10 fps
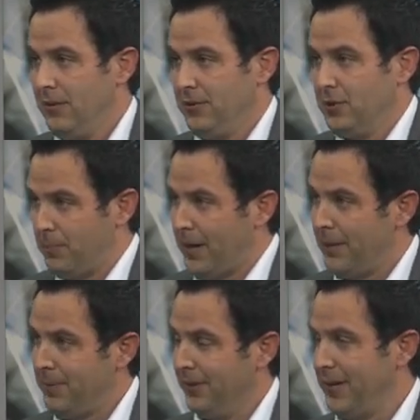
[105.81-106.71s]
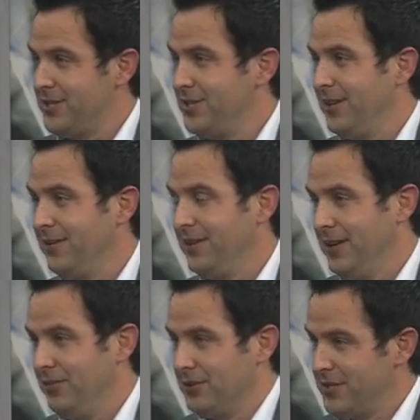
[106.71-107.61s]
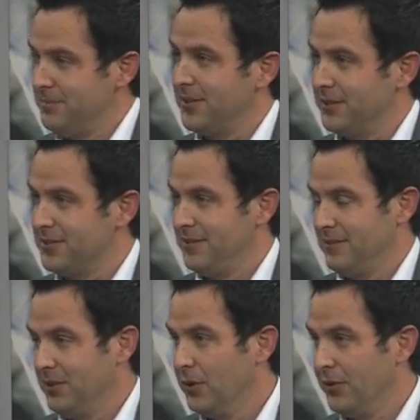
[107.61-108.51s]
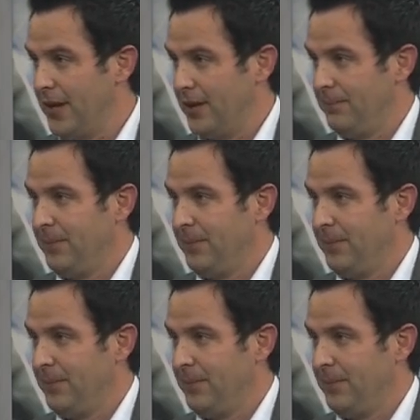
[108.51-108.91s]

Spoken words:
your population of your stem cells go down.